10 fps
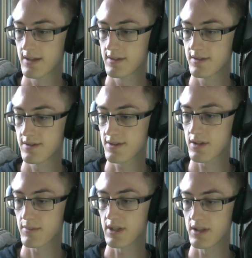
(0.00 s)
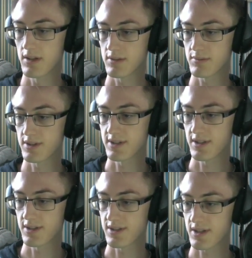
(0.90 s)
This is going to be a long
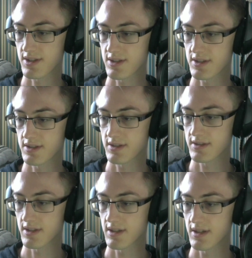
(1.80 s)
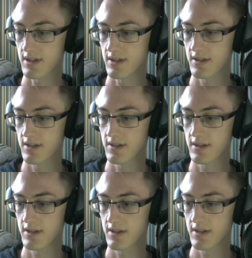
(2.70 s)
montage section, I'll tell you that.
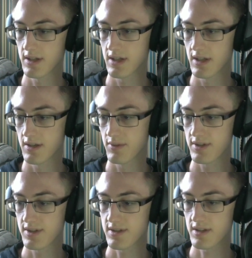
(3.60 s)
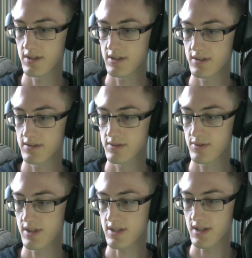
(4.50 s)
When did it start?
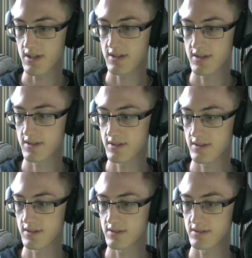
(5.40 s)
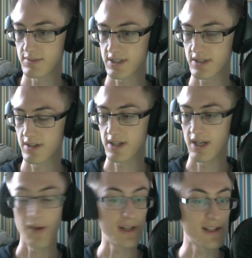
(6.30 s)
26. Oh my god.
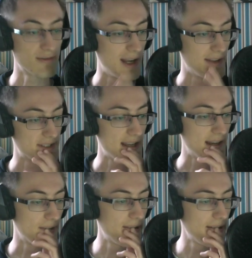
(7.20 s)
Okay, we need to round this down.